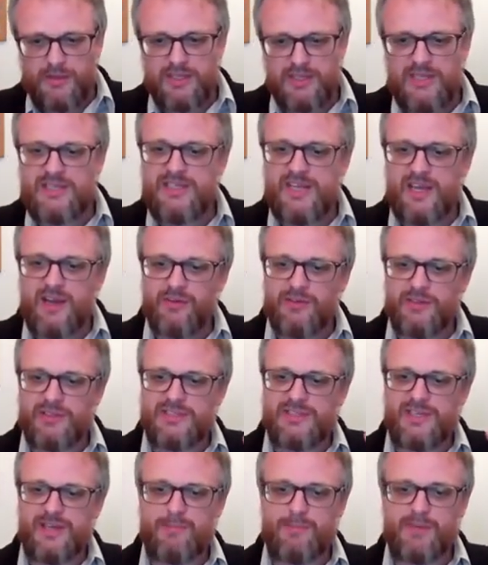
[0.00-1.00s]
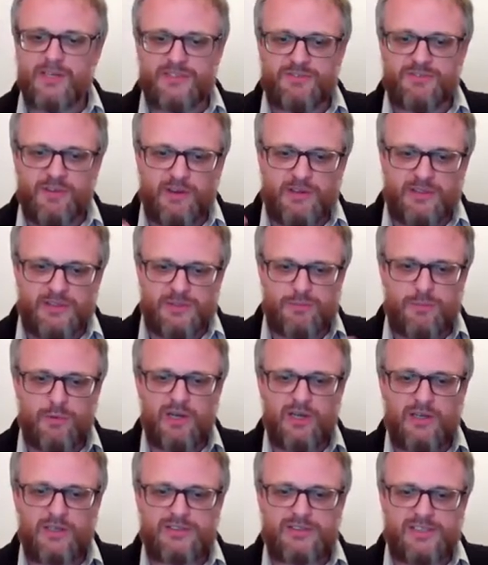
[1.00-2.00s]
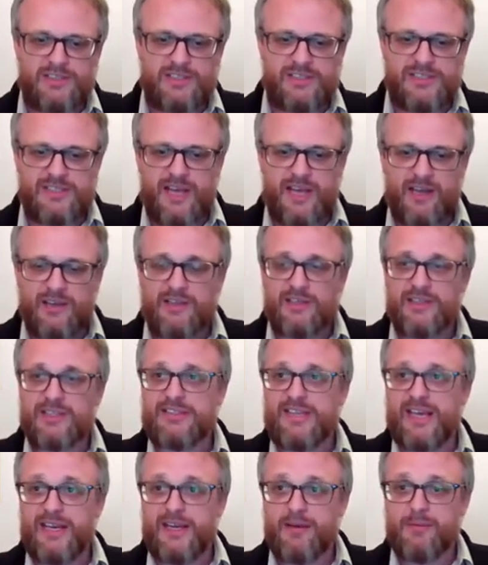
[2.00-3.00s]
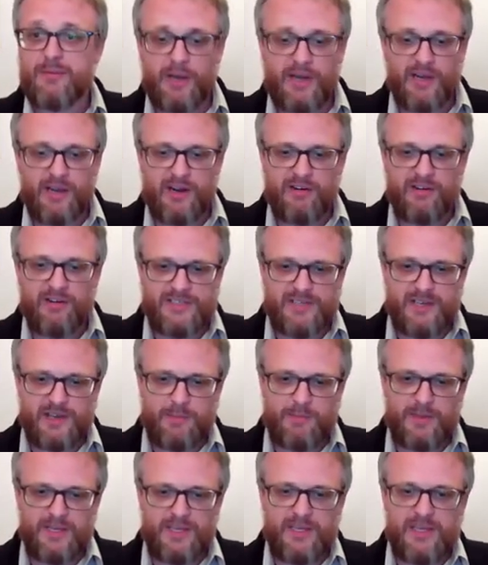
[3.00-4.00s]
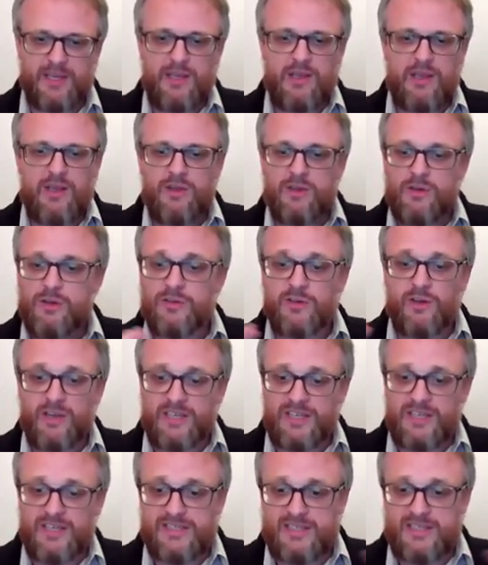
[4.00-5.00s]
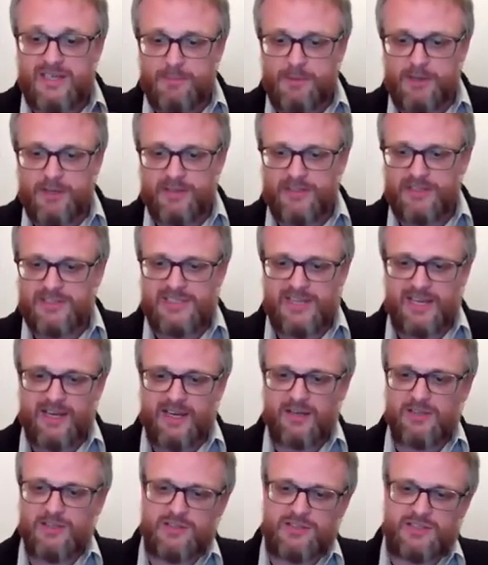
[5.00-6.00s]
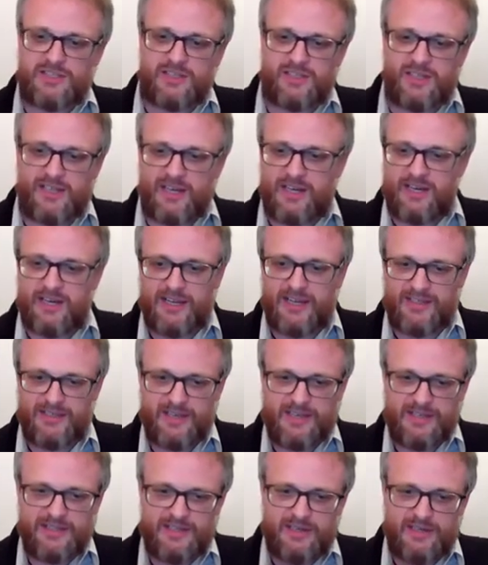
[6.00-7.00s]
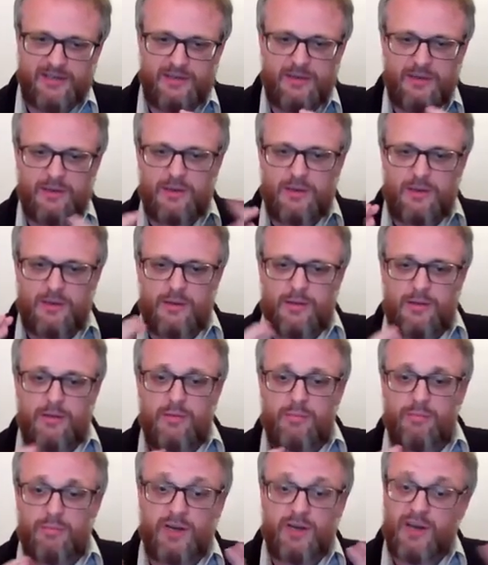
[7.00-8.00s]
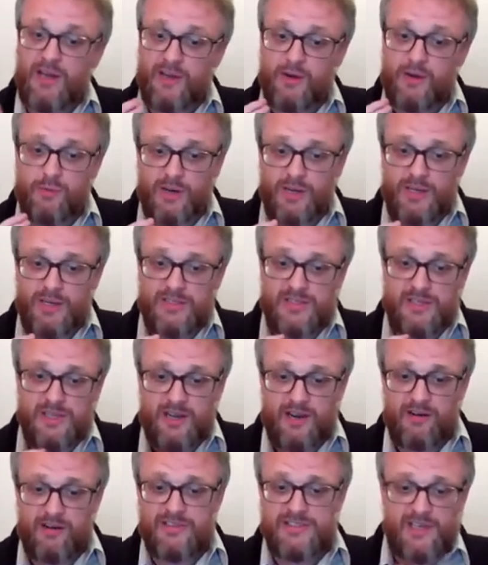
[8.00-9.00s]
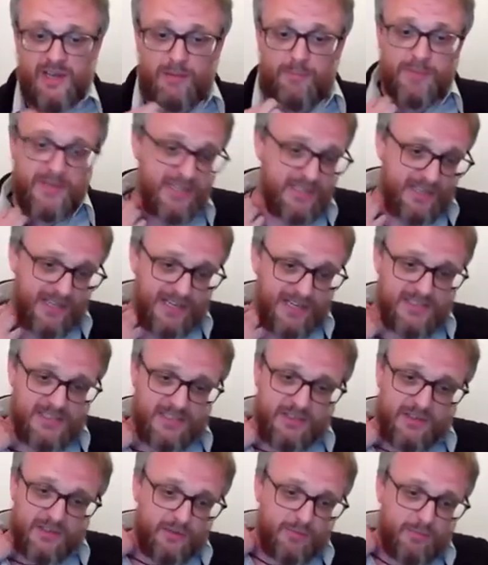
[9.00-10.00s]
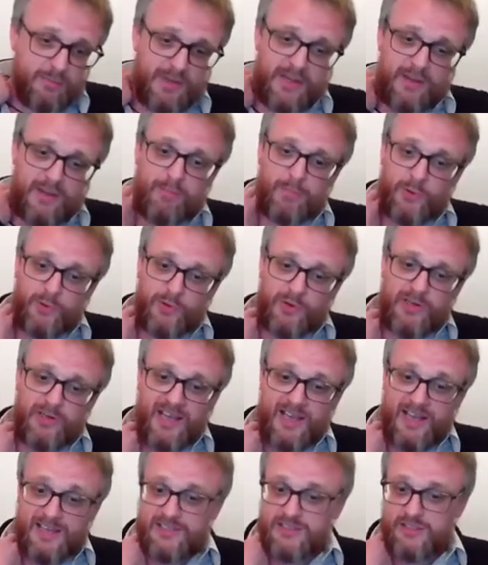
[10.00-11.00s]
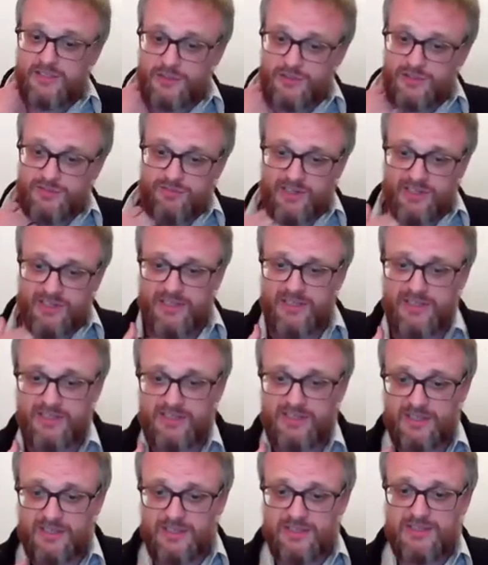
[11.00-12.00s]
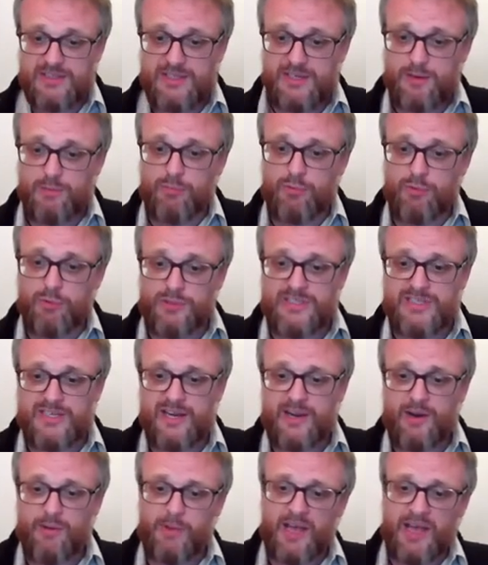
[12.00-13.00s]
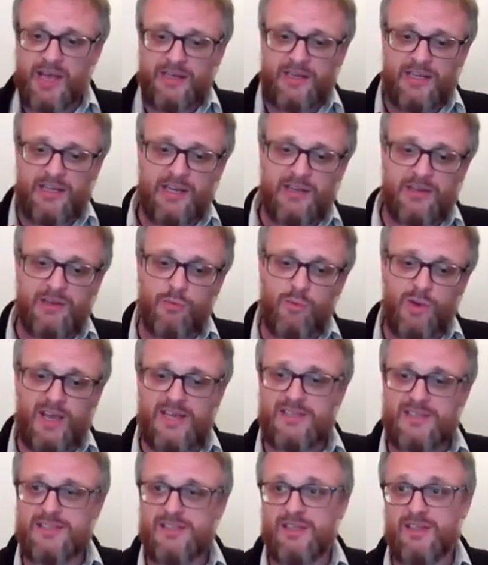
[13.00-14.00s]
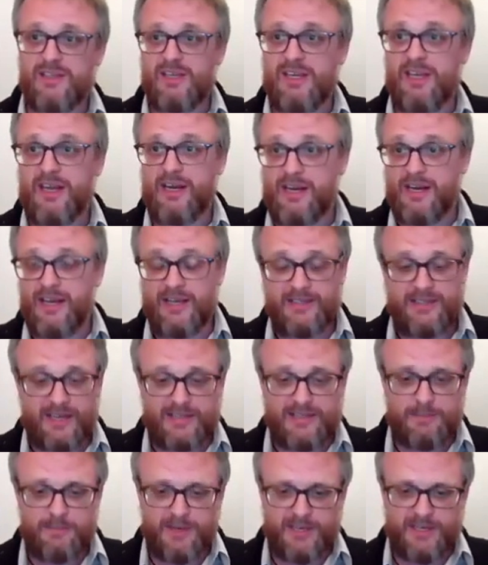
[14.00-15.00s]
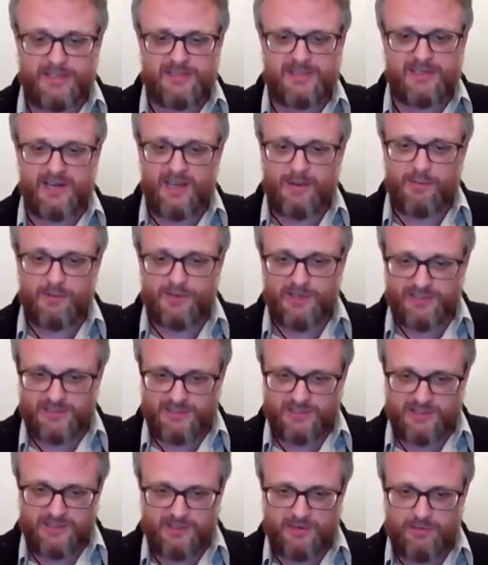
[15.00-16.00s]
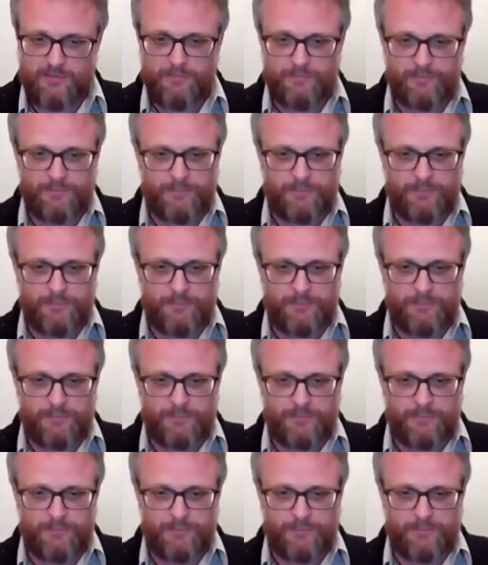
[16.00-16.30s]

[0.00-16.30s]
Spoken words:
Detailed assemblage-focused work, such as that undertaken by RSRB, could not easily be undertaken using the EngLaId data. But likewise, the RSRB data couldn't be employed as usefully to consider broad-scale patterning in the ways that the EngLaId database enabled us to do.